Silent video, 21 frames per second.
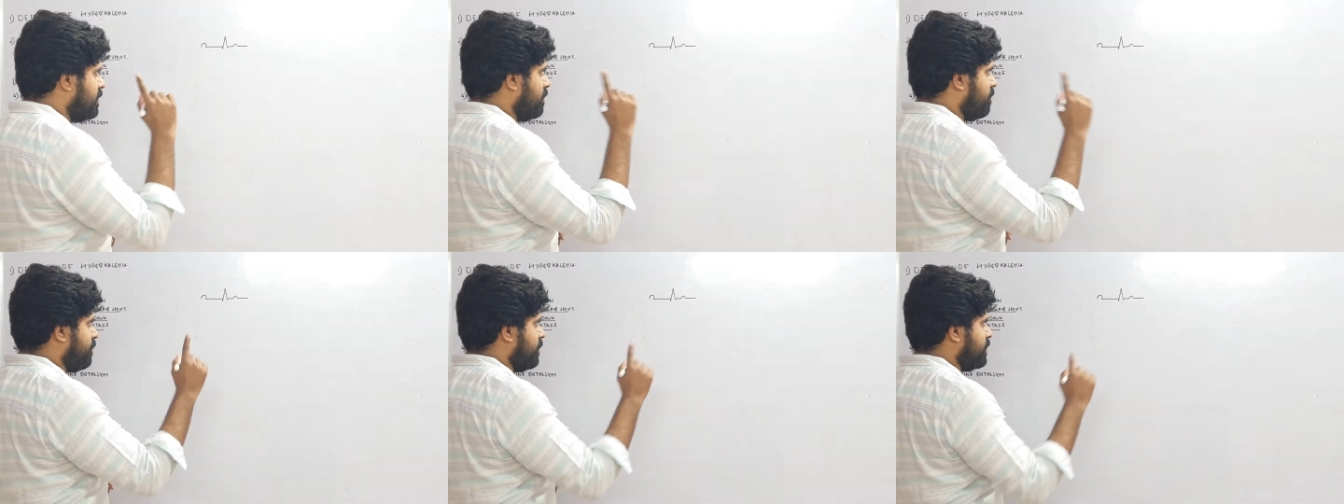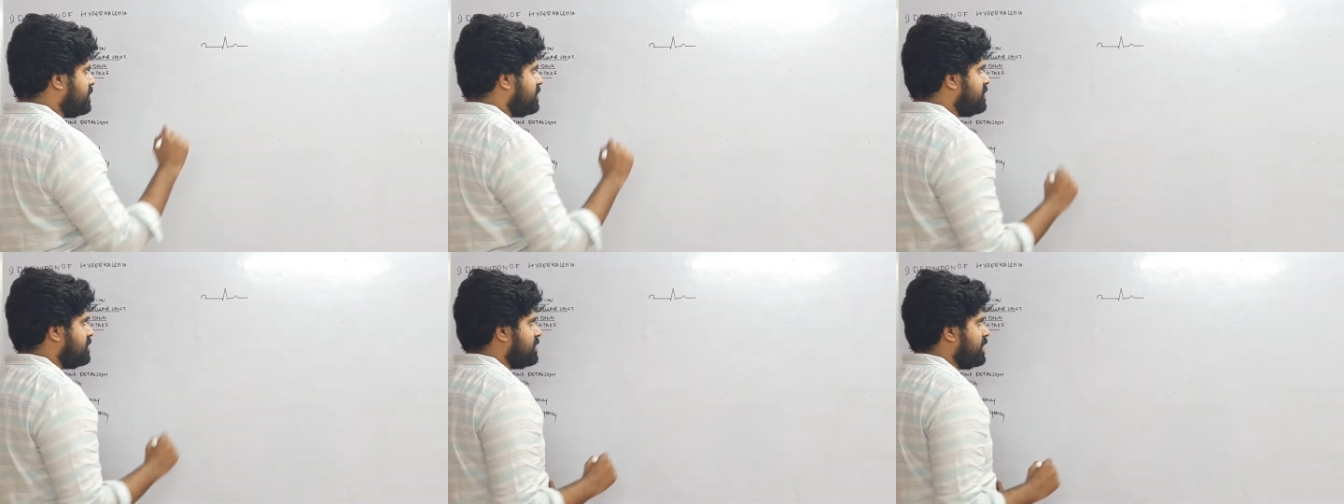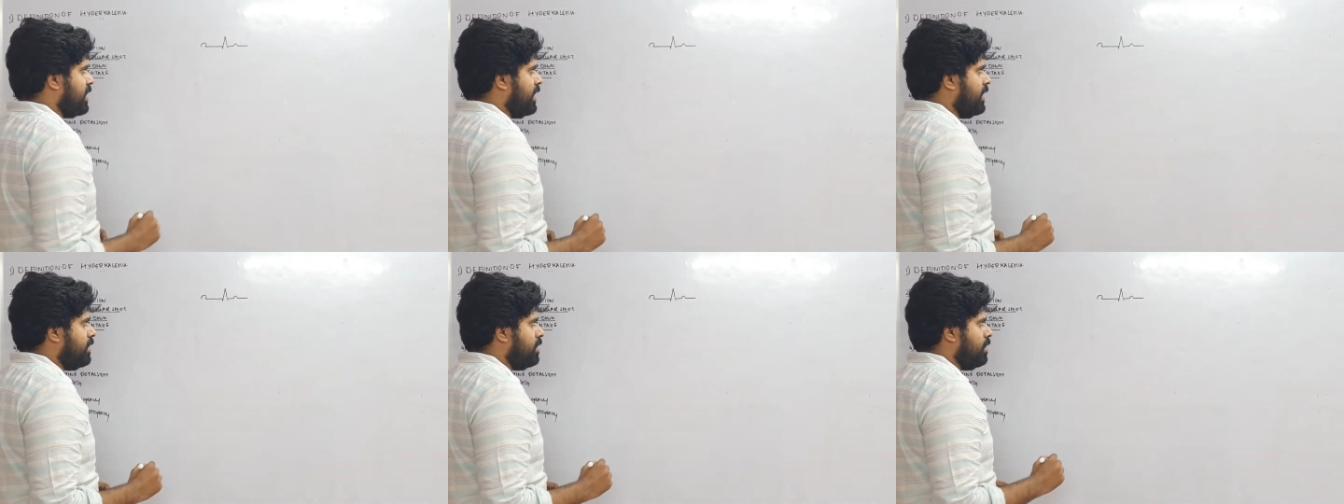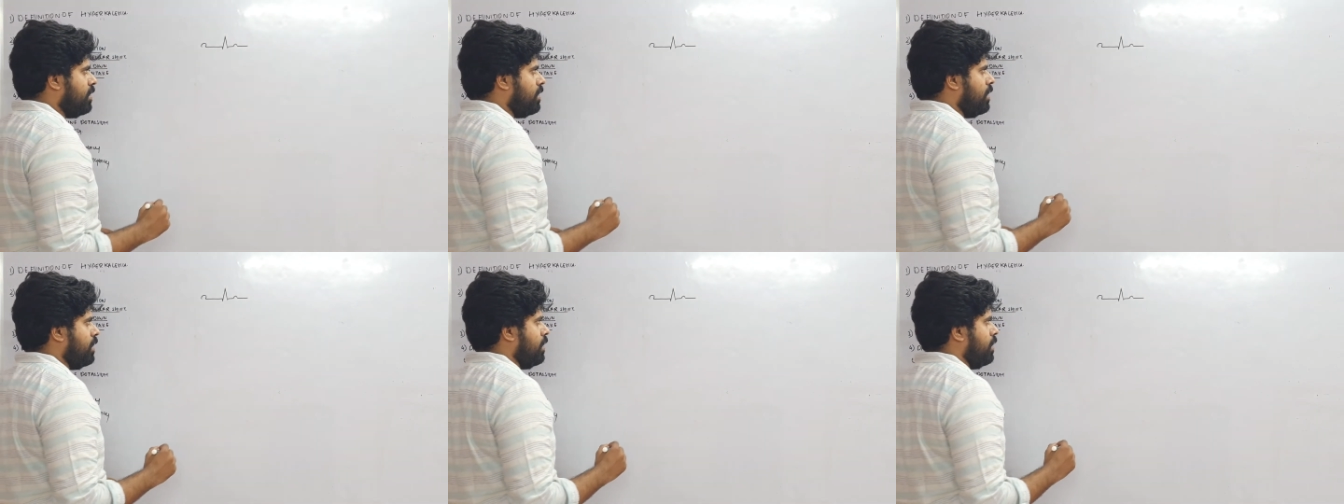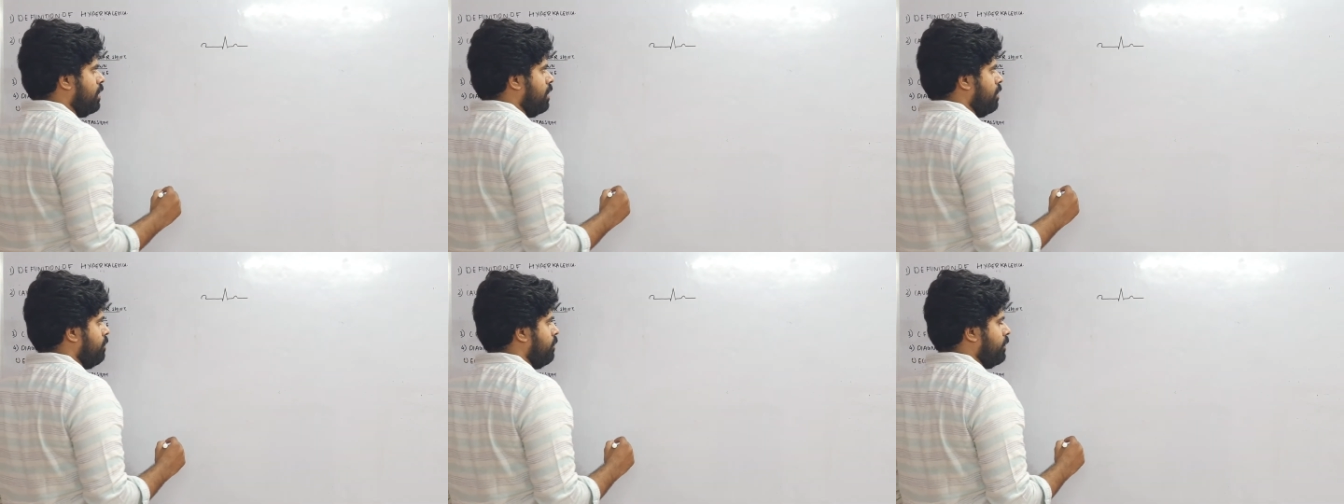The first sign
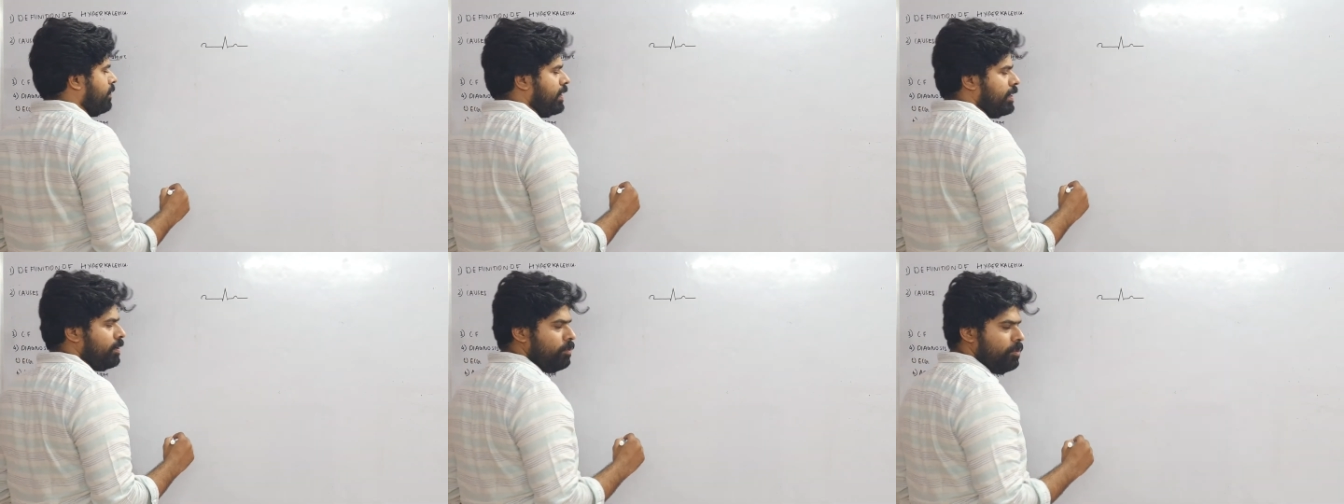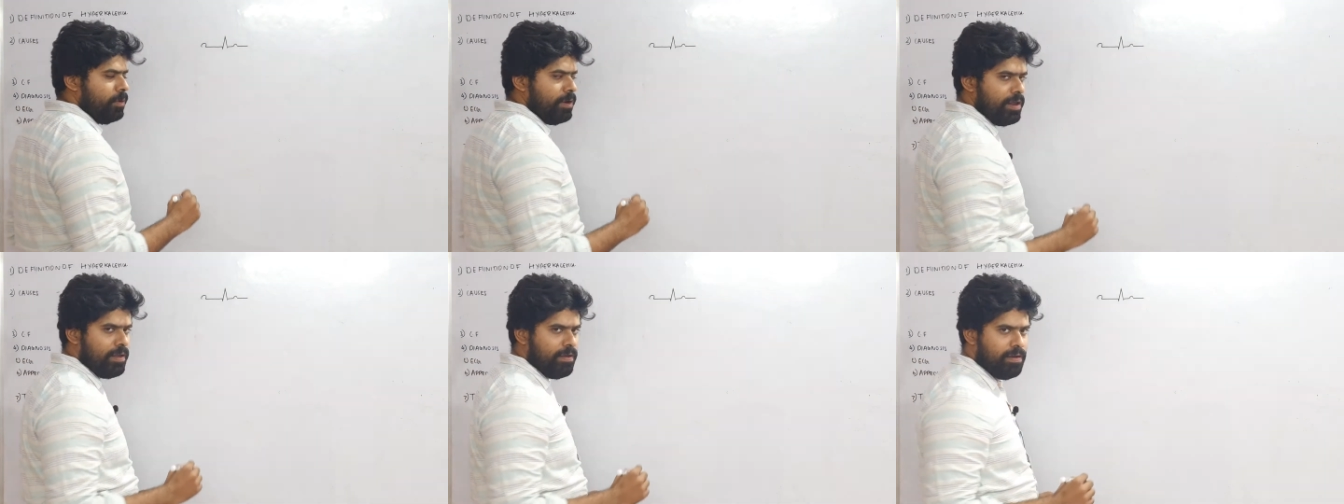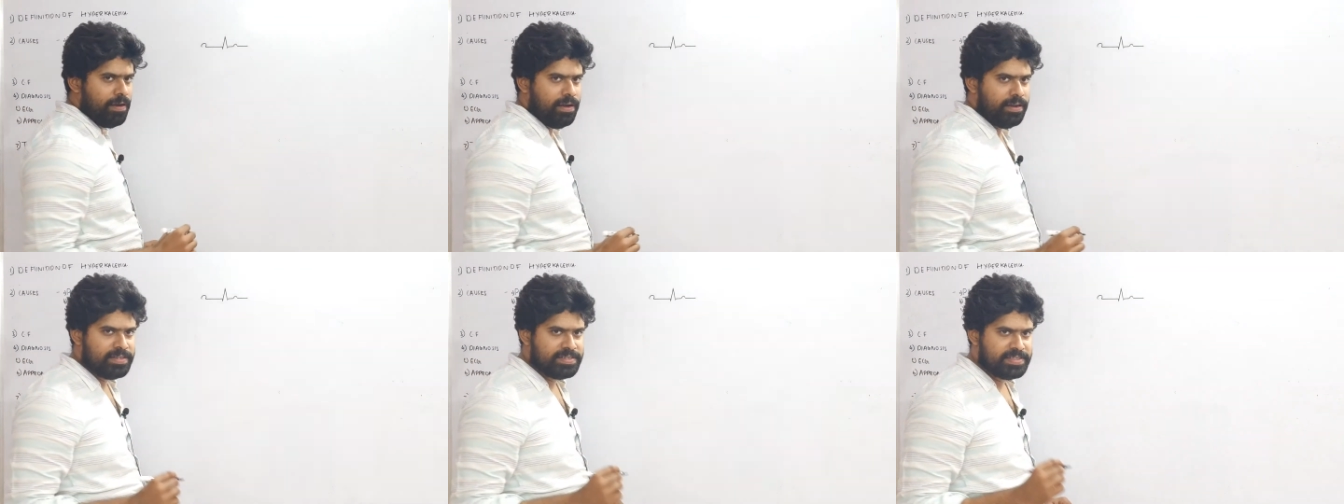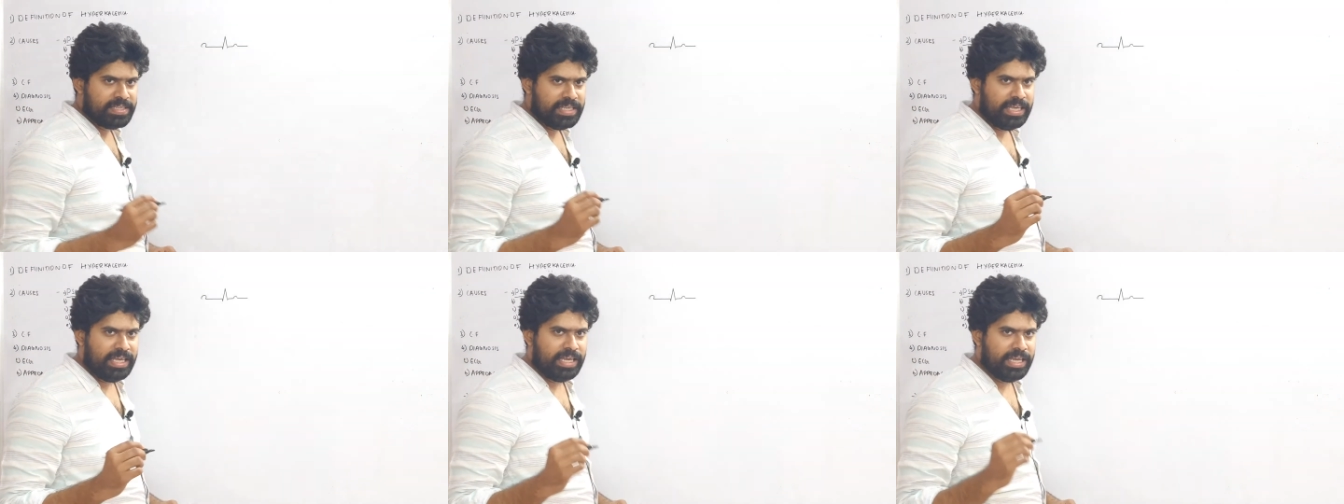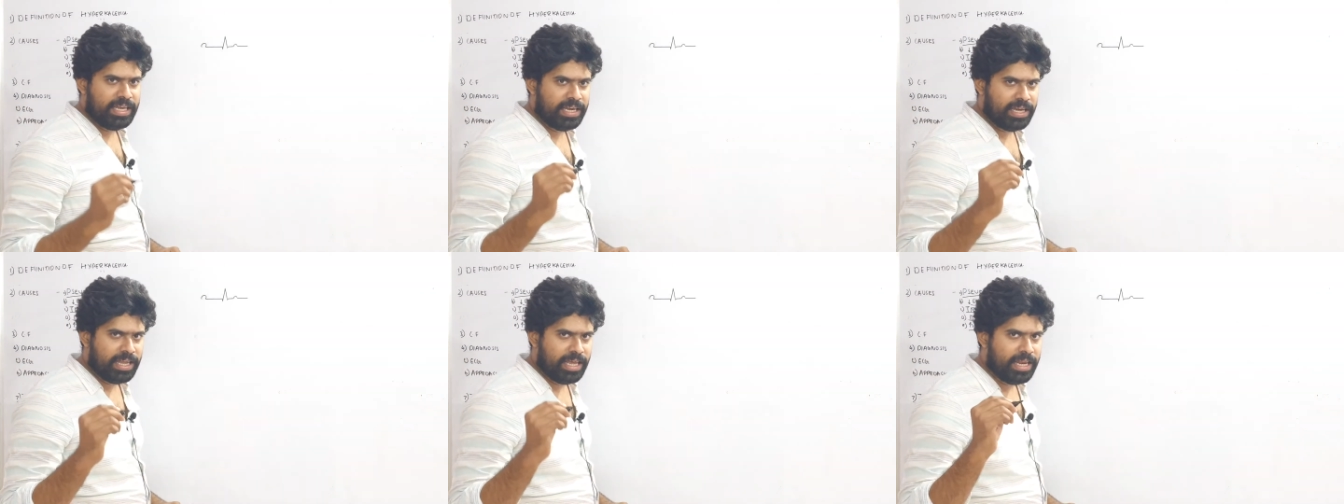that you will see
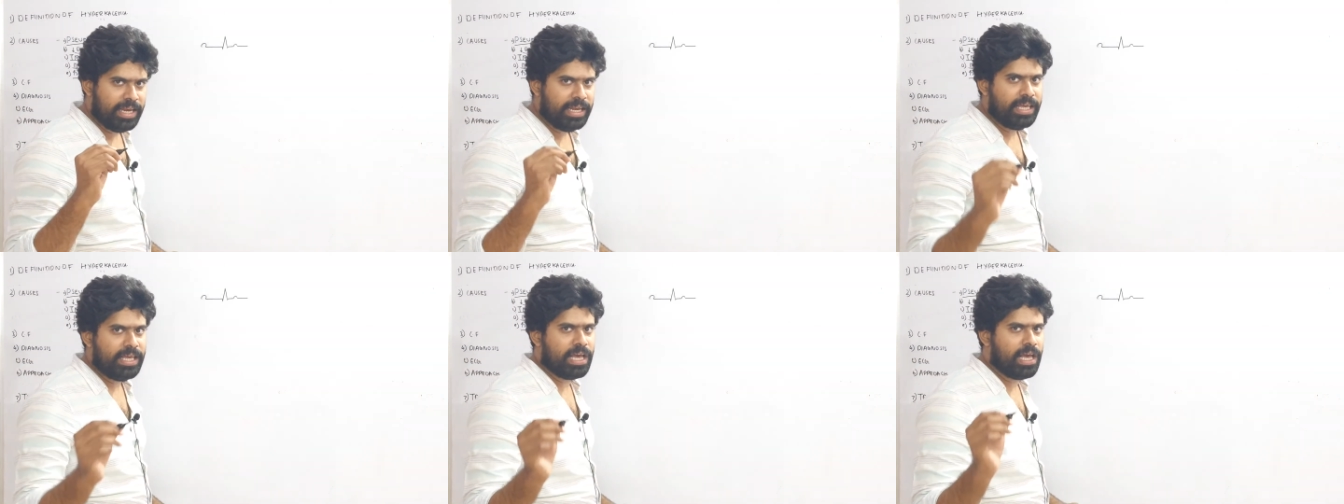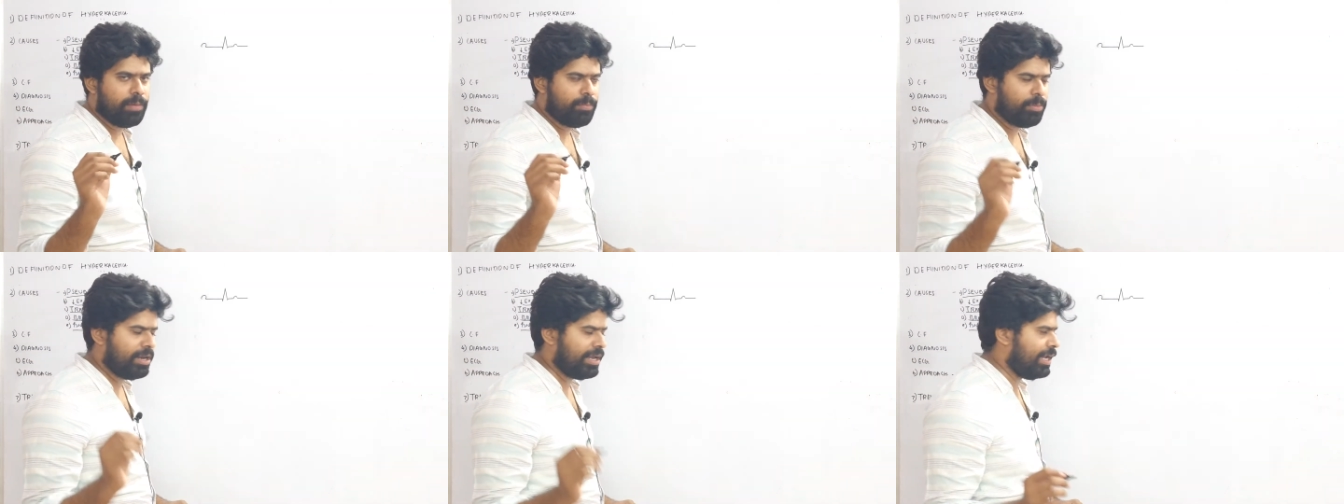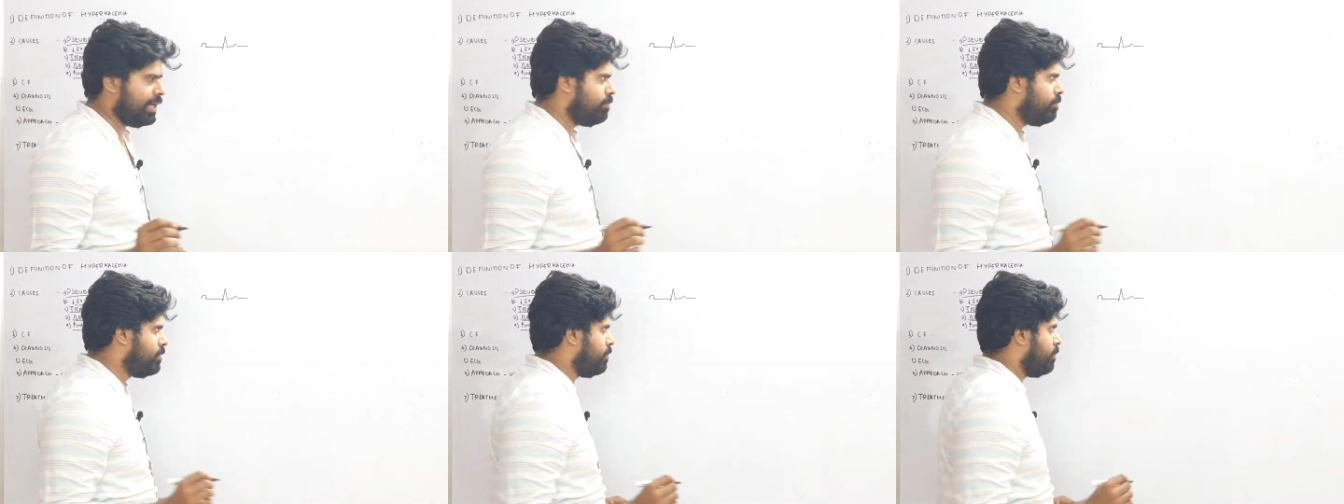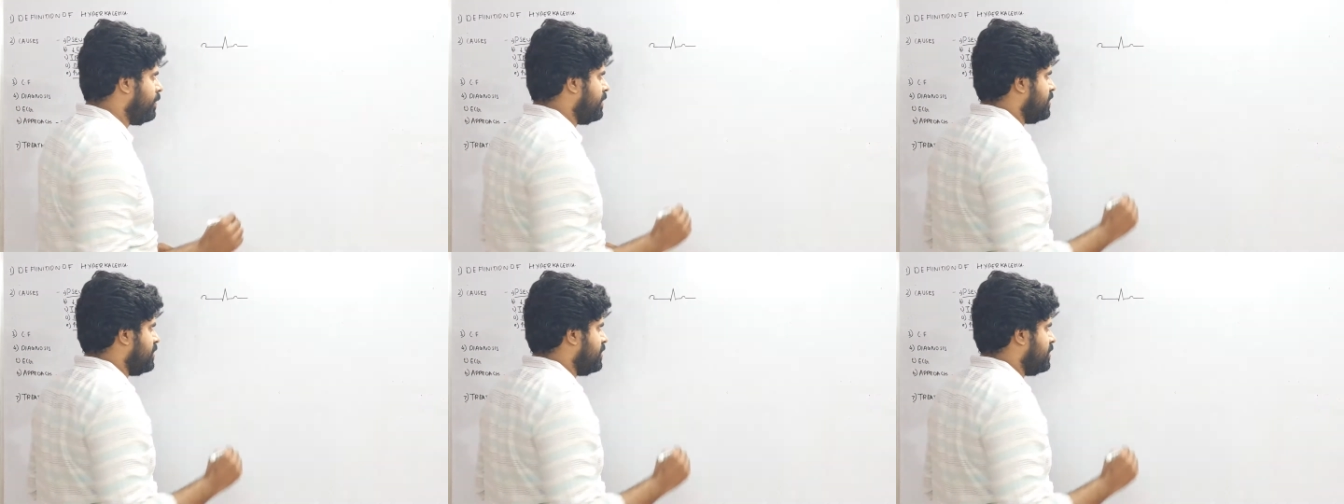in any hyperkalemia